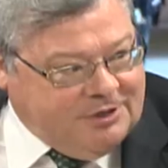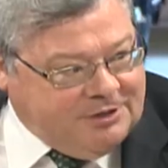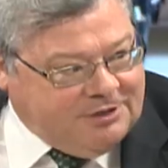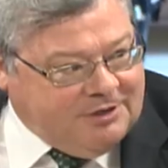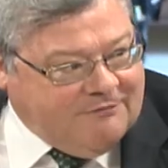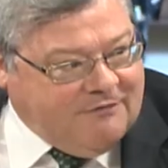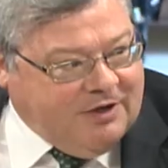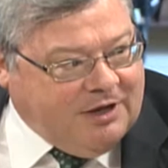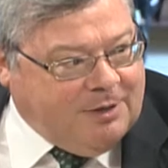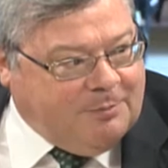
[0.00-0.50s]
the
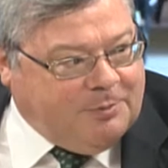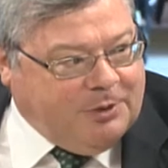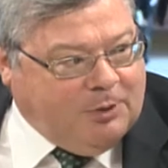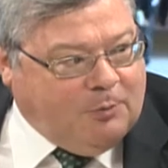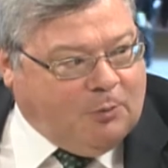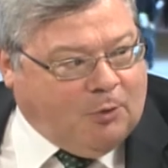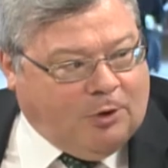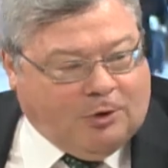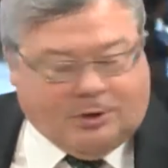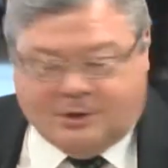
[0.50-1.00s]

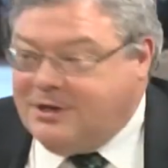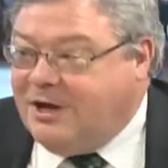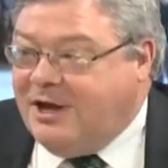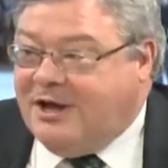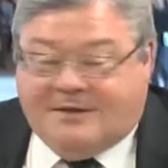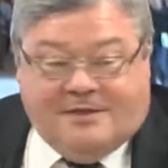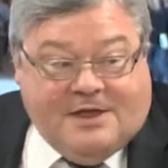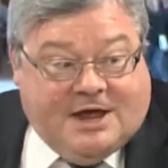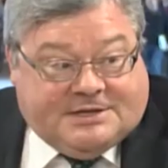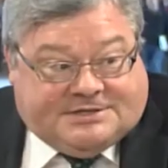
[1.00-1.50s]
developing world,
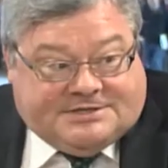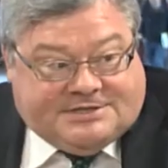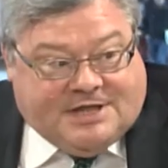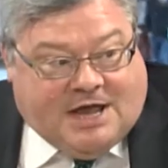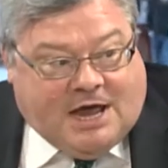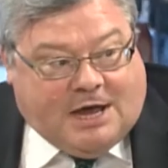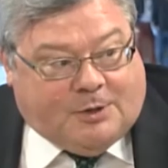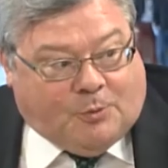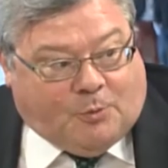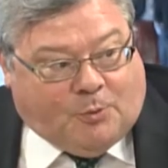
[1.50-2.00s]
that's
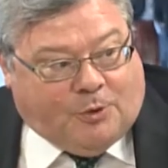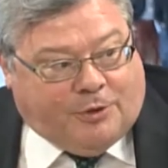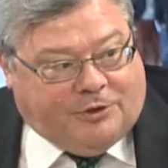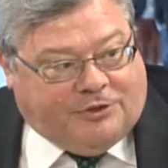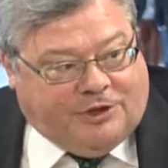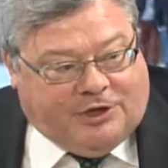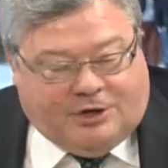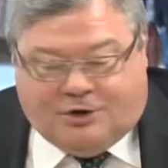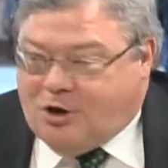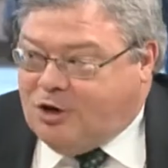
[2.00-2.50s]
not a
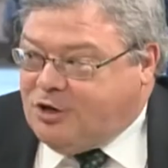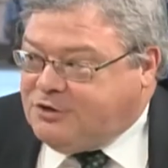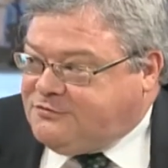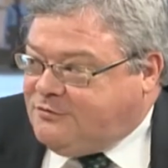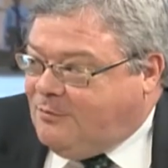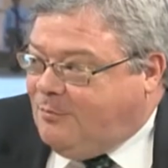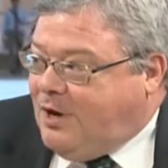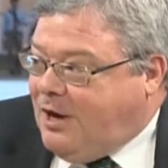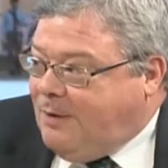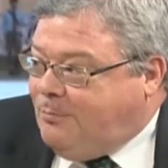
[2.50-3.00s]
worthy cause
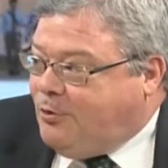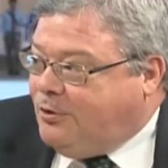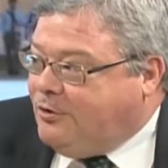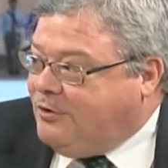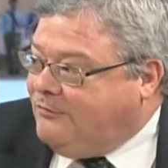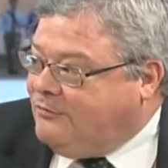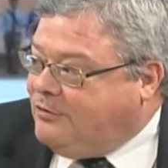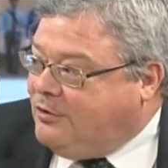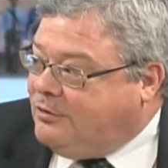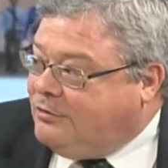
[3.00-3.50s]
from my
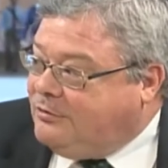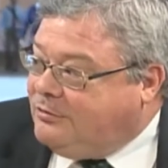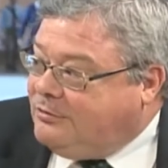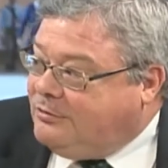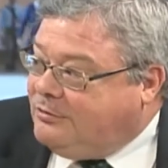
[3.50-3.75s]
point of view.